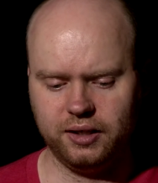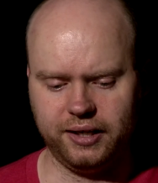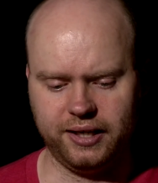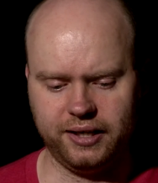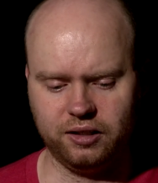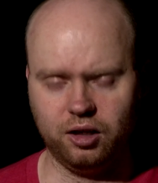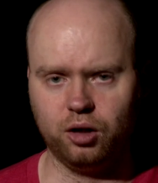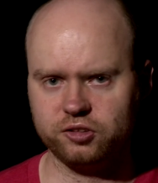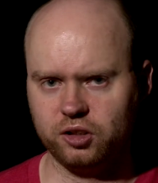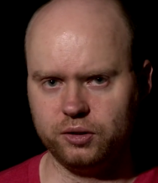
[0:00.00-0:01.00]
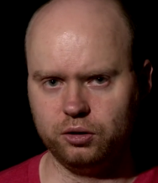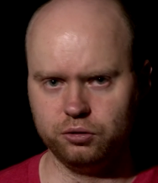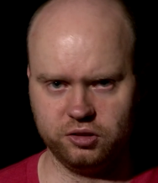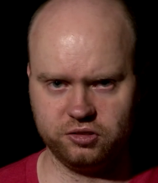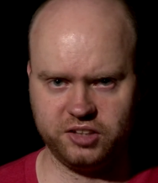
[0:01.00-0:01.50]
And also it
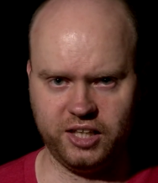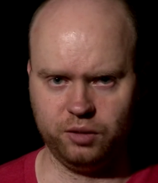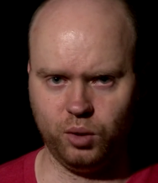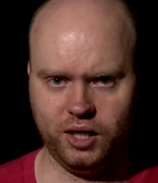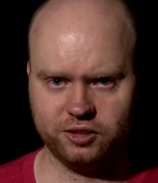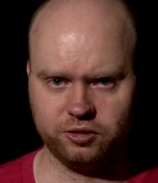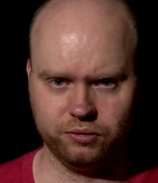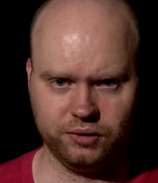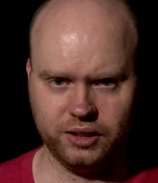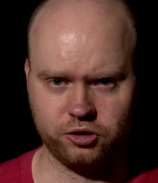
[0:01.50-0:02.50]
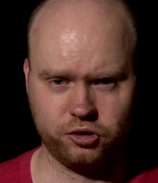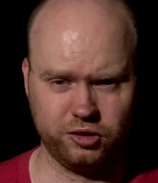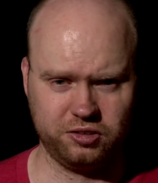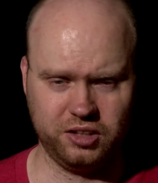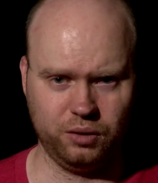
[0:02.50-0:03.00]
uses 10 watts of
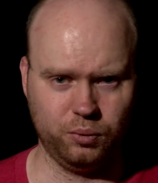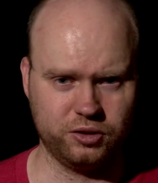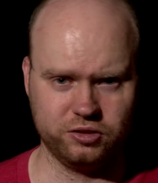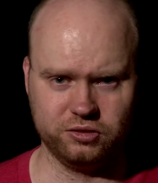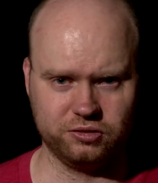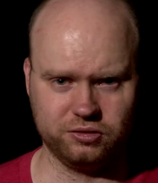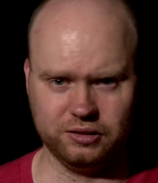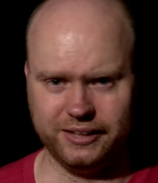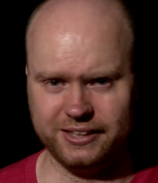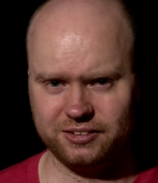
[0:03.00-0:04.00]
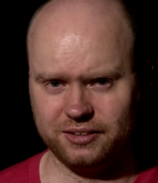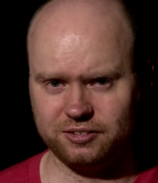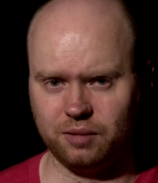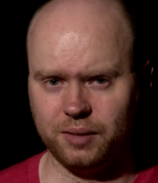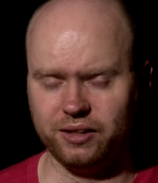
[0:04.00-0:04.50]
electricity, which is less than
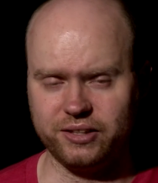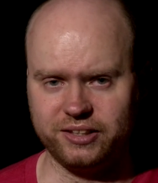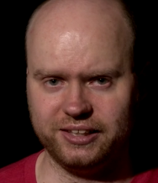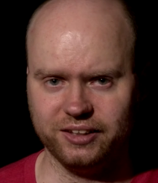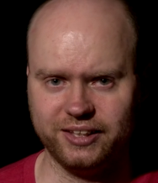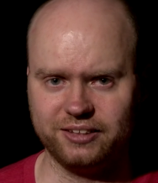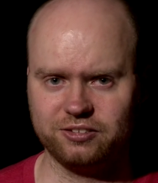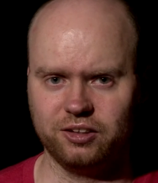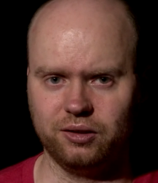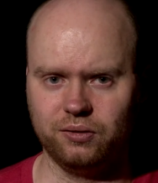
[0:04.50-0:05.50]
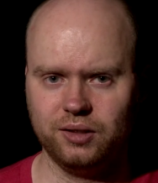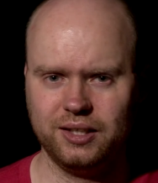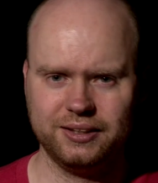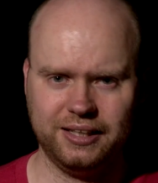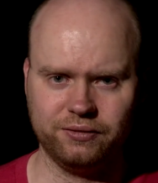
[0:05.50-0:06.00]
some LED lights, so
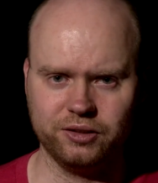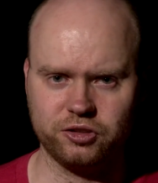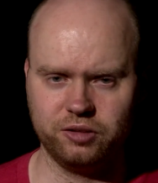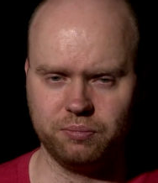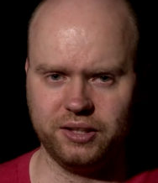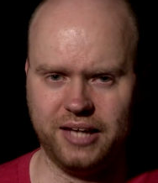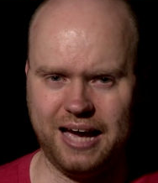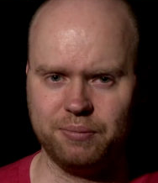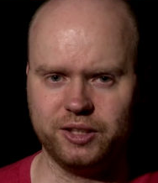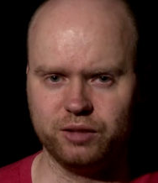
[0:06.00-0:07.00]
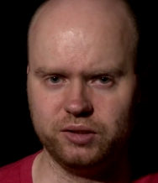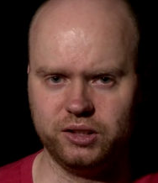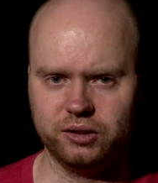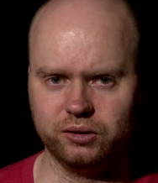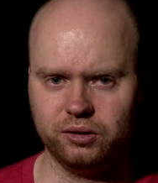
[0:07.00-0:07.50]
that really shouldn't be that big of a
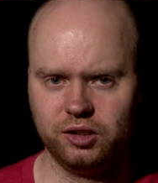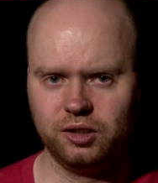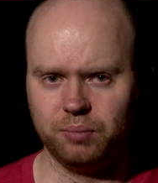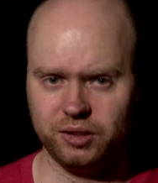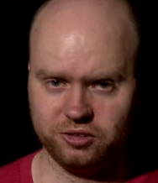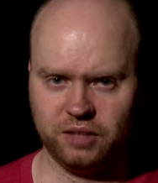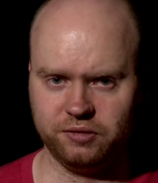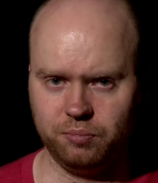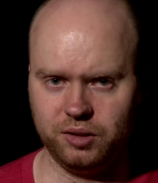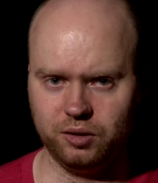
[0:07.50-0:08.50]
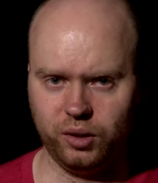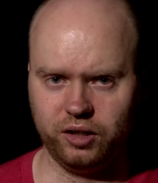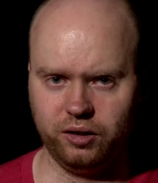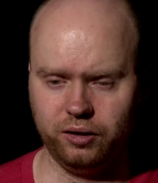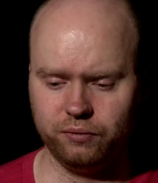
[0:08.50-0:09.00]
deal, but it's something to be
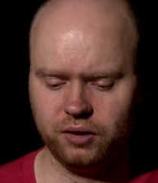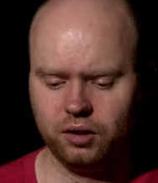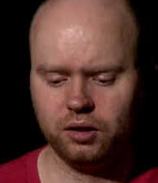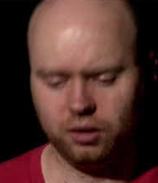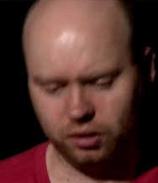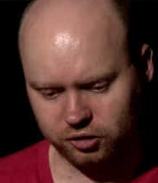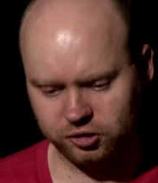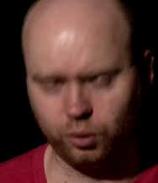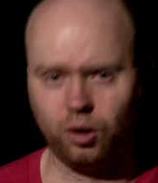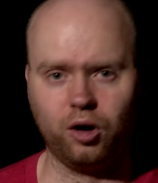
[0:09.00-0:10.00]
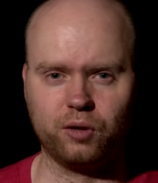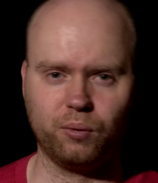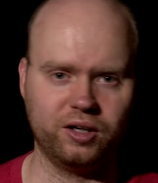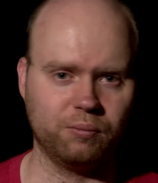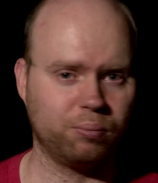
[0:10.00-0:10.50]
aware of. Also,
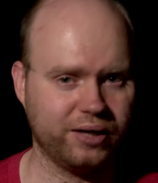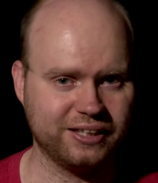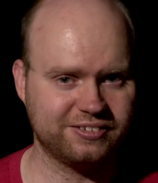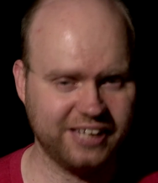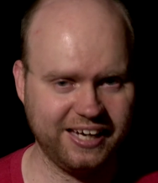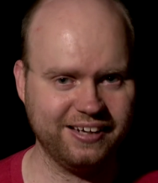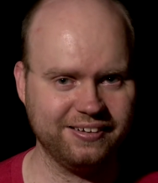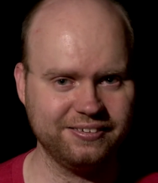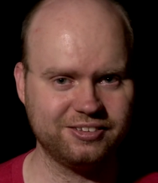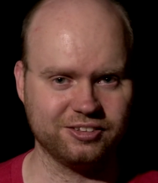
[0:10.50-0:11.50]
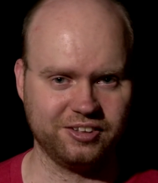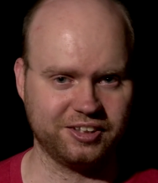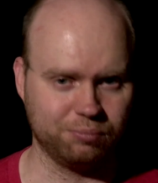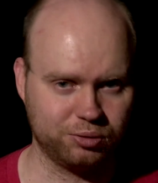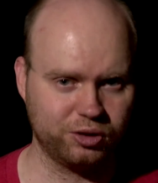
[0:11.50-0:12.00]
hardware breaks down, just like
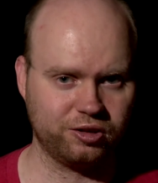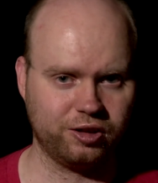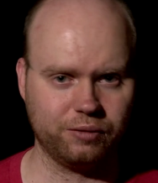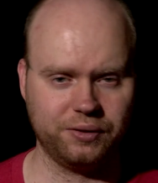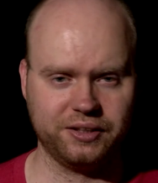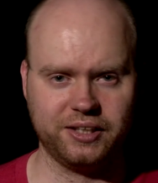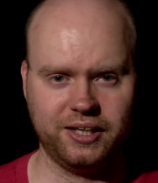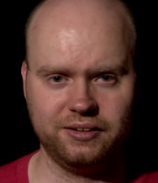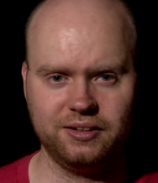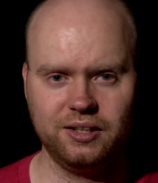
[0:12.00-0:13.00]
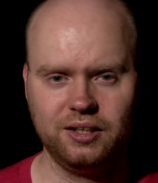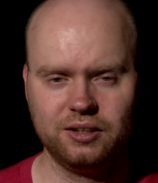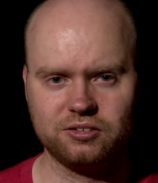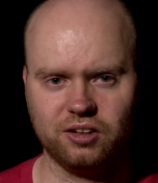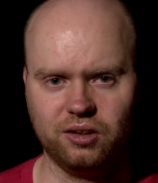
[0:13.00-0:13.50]
computer hardware can,
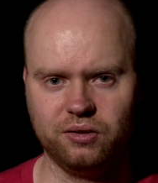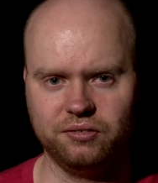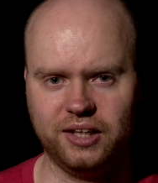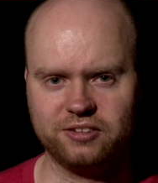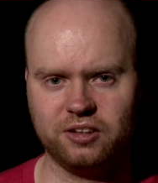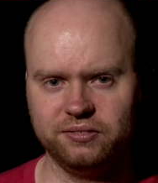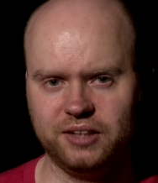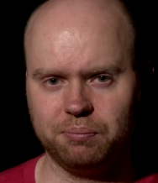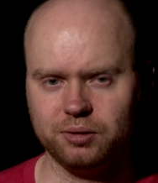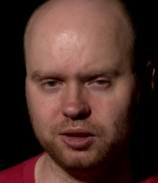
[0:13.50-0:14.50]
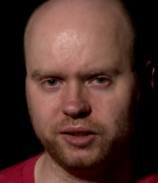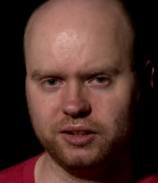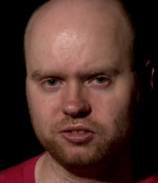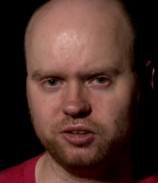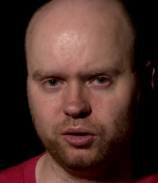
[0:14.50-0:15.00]
so that's something that
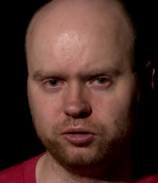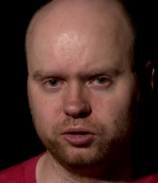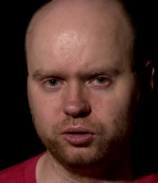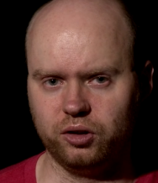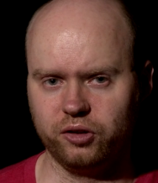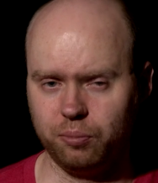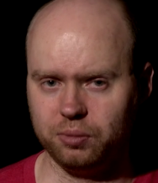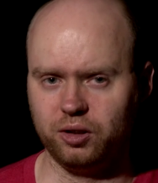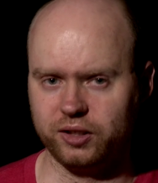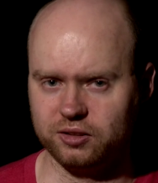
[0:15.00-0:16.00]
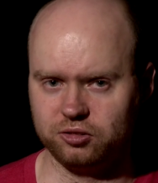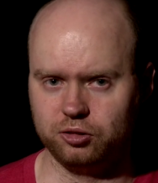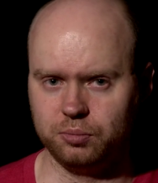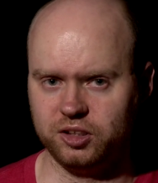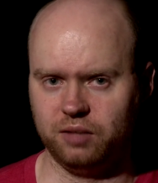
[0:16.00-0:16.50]
plugins don't do, although plugins
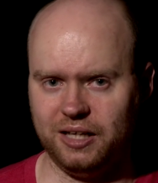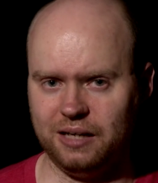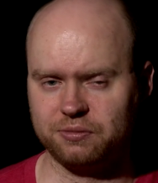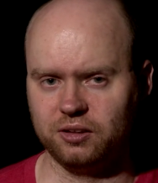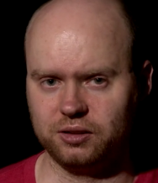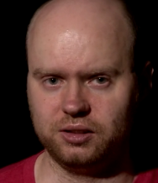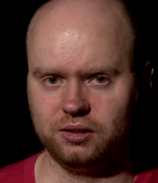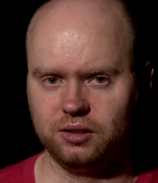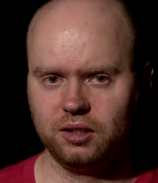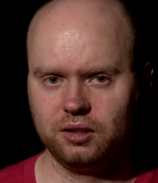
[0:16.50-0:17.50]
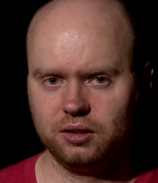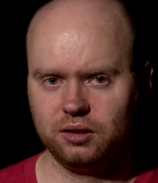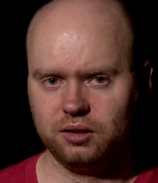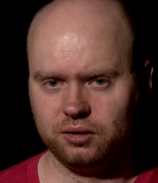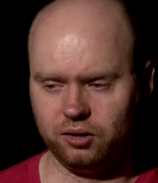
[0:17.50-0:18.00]
do become obsolete.
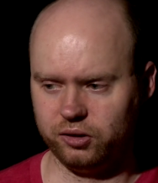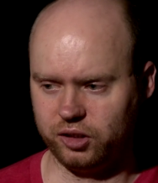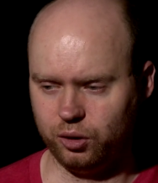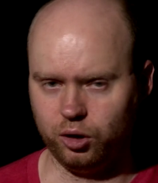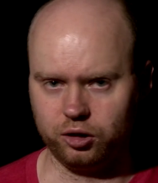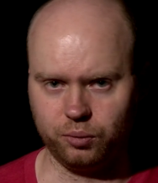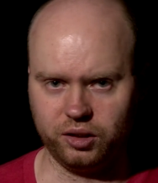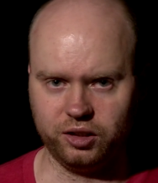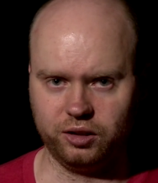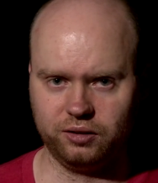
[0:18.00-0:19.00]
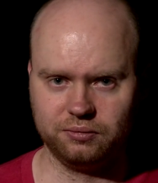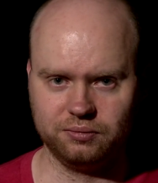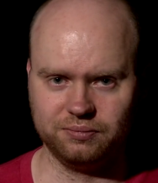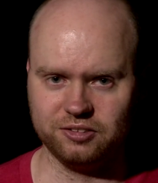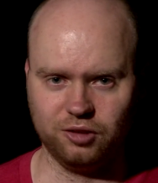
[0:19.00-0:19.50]
Audio hardware,
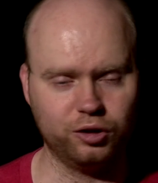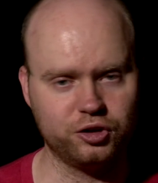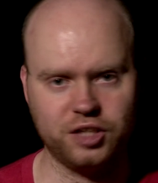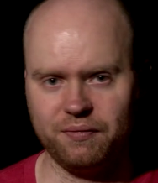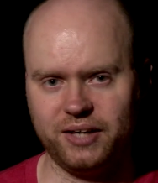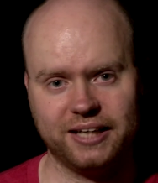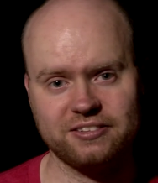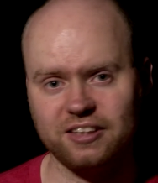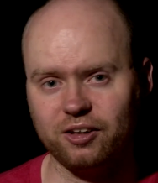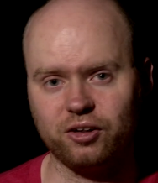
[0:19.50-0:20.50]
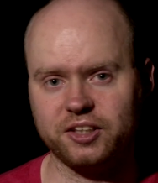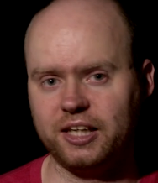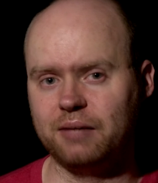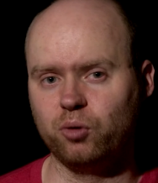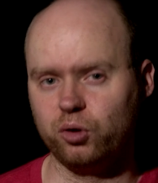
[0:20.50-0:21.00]
as long as you have an XLR
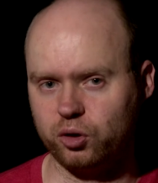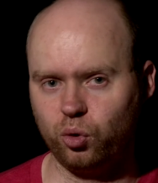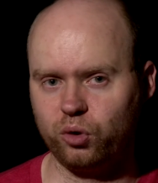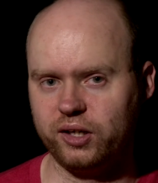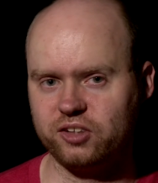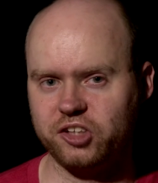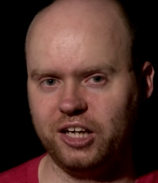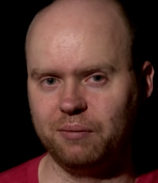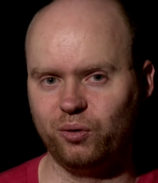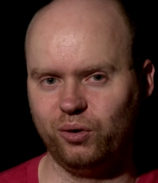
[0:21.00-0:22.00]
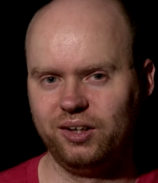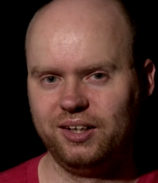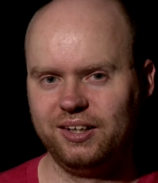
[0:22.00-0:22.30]
cable or a quarter inch cable,